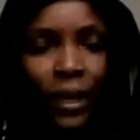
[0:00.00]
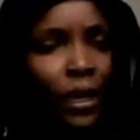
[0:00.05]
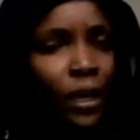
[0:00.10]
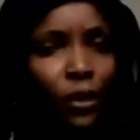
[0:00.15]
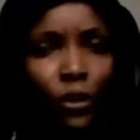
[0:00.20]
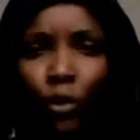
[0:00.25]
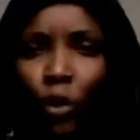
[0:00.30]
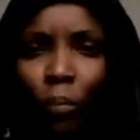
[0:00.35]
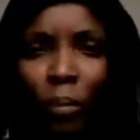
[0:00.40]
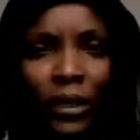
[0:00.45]

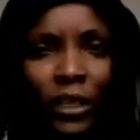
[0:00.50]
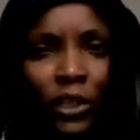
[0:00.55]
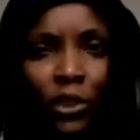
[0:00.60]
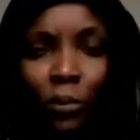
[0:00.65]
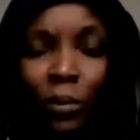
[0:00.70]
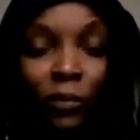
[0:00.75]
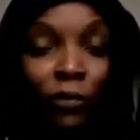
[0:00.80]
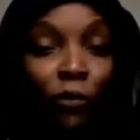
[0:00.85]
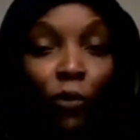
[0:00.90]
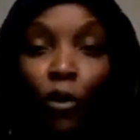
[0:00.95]
Nobody should
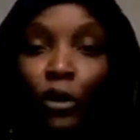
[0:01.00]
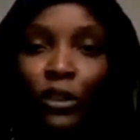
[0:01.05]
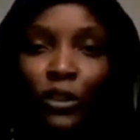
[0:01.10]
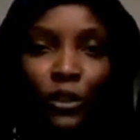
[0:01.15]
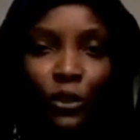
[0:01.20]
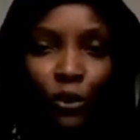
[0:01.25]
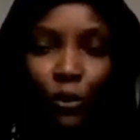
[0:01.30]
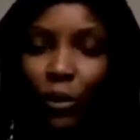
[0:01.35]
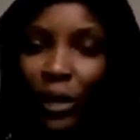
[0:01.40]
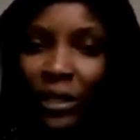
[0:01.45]
be forced to
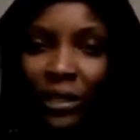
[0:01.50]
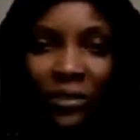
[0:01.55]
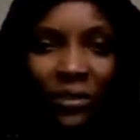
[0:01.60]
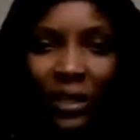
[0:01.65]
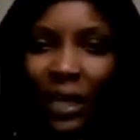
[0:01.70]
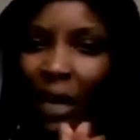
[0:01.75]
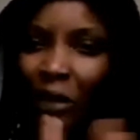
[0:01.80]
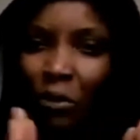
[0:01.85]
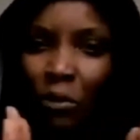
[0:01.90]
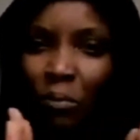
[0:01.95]
do
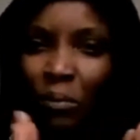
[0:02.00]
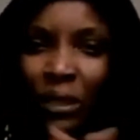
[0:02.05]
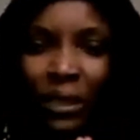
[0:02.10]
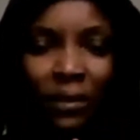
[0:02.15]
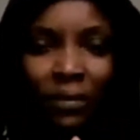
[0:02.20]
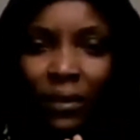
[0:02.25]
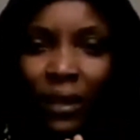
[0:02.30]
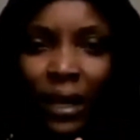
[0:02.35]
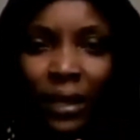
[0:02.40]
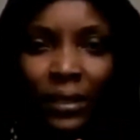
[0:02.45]
anything. I don't
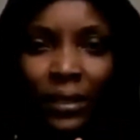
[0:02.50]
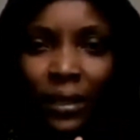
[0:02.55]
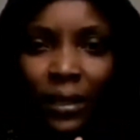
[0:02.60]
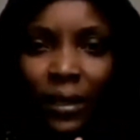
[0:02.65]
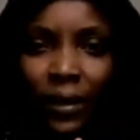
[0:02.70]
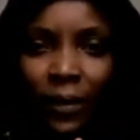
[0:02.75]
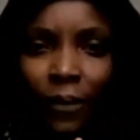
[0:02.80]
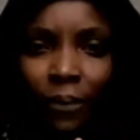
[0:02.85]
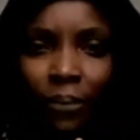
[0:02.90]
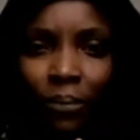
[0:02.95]
believe that.
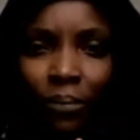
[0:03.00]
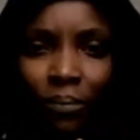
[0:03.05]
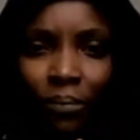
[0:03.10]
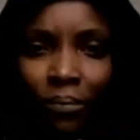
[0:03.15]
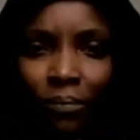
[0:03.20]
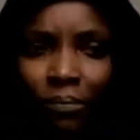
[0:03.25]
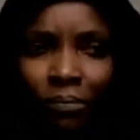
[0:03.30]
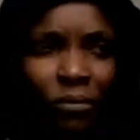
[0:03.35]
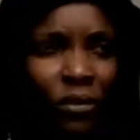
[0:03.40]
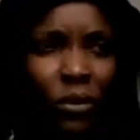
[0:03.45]

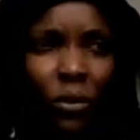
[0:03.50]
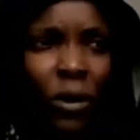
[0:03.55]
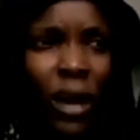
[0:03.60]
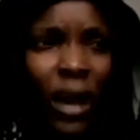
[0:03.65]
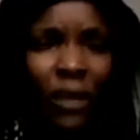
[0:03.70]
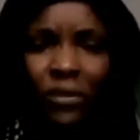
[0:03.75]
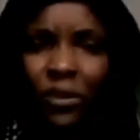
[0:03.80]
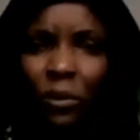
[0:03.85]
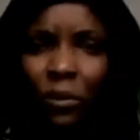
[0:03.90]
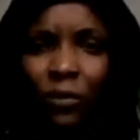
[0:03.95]
You don't
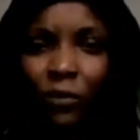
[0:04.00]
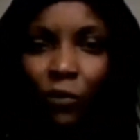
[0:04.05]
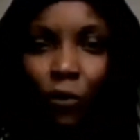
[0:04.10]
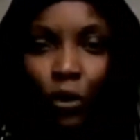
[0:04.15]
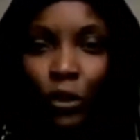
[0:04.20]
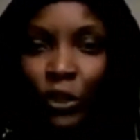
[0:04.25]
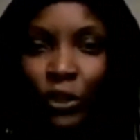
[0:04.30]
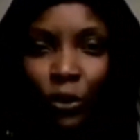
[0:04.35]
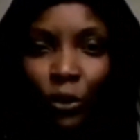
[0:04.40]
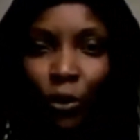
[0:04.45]
have to be
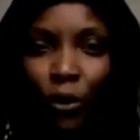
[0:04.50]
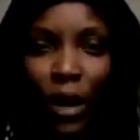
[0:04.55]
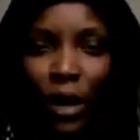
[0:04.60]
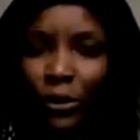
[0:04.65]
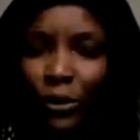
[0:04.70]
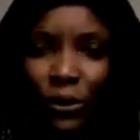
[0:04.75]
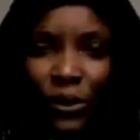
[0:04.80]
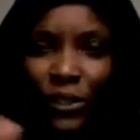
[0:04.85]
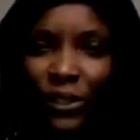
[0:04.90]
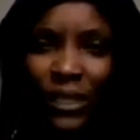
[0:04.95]
forced to go
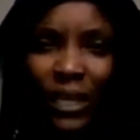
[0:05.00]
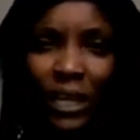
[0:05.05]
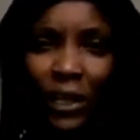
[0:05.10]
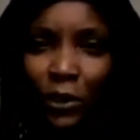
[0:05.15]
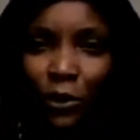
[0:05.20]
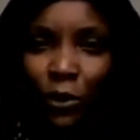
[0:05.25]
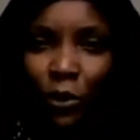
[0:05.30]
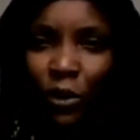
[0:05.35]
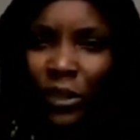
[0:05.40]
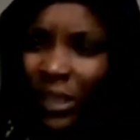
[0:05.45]
out or stay
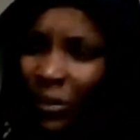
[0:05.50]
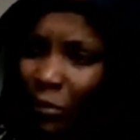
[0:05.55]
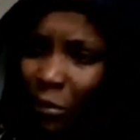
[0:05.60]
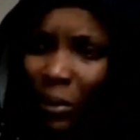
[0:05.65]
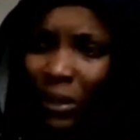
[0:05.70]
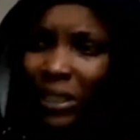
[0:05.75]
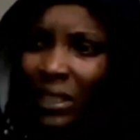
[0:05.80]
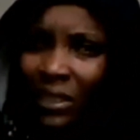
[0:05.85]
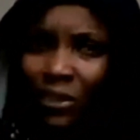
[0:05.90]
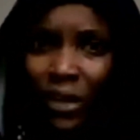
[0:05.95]
indoors.
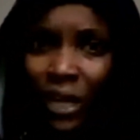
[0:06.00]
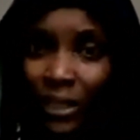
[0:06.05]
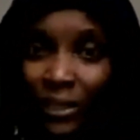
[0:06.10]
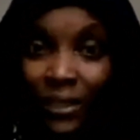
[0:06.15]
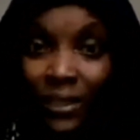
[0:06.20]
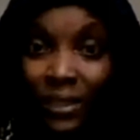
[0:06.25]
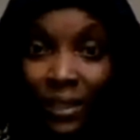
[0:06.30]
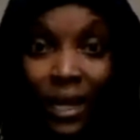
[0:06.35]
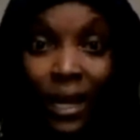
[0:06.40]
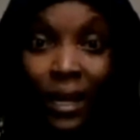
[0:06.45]
Everybody's trying to
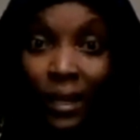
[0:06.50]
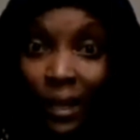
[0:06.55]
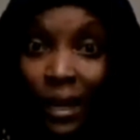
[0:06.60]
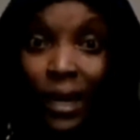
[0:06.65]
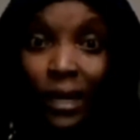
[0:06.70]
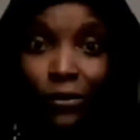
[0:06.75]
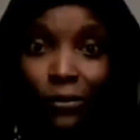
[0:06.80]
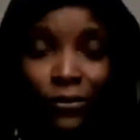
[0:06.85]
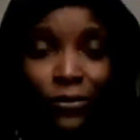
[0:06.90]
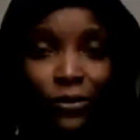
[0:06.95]
stay
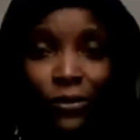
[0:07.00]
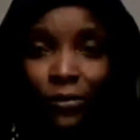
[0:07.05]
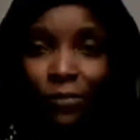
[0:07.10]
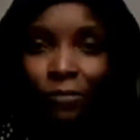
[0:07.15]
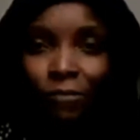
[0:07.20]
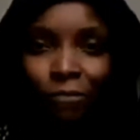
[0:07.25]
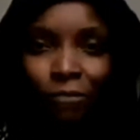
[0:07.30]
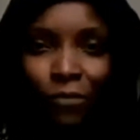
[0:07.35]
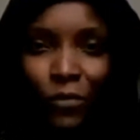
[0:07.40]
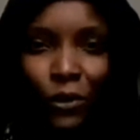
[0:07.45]
alive.
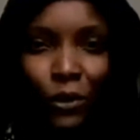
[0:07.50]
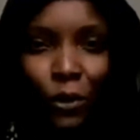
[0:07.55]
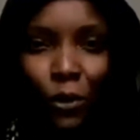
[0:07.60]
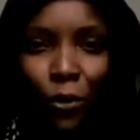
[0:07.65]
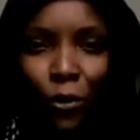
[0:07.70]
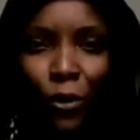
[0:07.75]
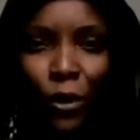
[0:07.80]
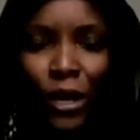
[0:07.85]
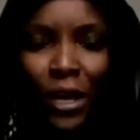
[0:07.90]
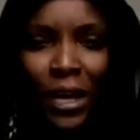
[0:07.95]

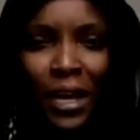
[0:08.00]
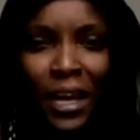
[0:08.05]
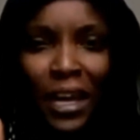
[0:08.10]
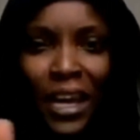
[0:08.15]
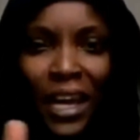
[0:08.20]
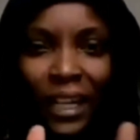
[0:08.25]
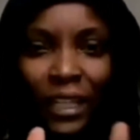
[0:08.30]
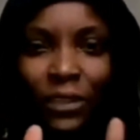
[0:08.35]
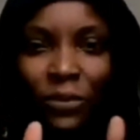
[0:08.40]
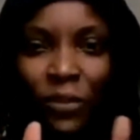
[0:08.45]
So
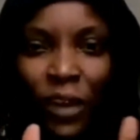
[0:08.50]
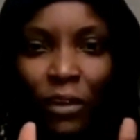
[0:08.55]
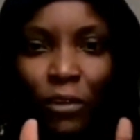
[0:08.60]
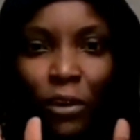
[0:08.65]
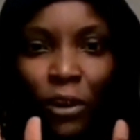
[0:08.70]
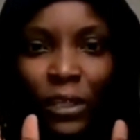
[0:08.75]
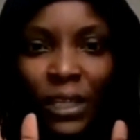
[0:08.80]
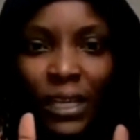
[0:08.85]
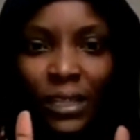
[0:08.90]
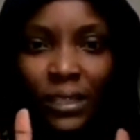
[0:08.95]
it's very
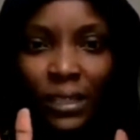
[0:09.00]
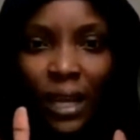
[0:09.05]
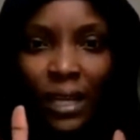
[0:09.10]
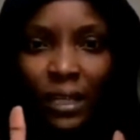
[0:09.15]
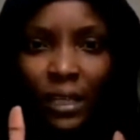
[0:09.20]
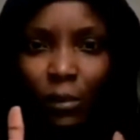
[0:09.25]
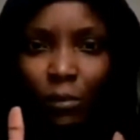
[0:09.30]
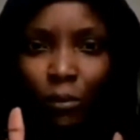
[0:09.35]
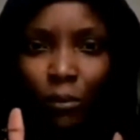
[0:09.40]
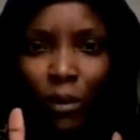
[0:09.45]

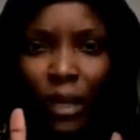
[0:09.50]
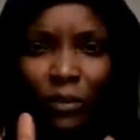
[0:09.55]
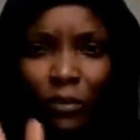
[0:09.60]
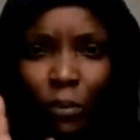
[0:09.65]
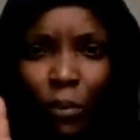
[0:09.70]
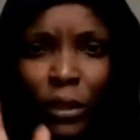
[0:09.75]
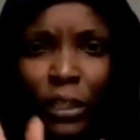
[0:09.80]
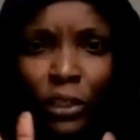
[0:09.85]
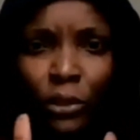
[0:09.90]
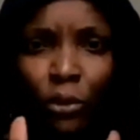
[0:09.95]
understandable.
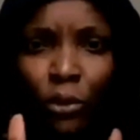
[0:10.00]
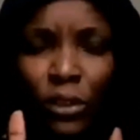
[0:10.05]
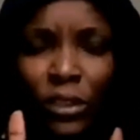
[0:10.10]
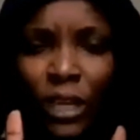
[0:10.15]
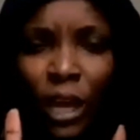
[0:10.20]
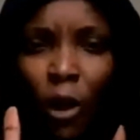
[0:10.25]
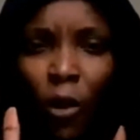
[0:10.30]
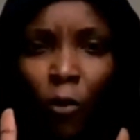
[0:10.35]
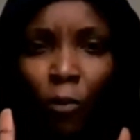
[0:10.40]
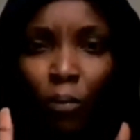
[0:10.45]
Everybody knows
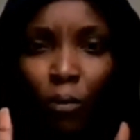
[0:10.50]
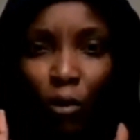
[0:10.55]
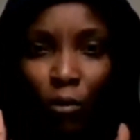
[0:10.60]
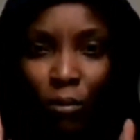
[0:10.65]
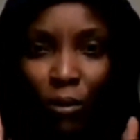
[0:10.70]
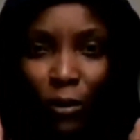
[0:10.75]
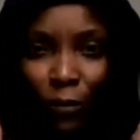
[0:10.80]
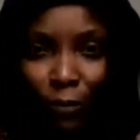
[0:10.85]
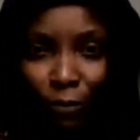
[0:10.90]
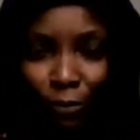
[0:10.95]
their own
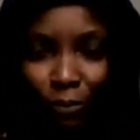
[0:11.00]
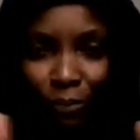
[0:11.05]
problem.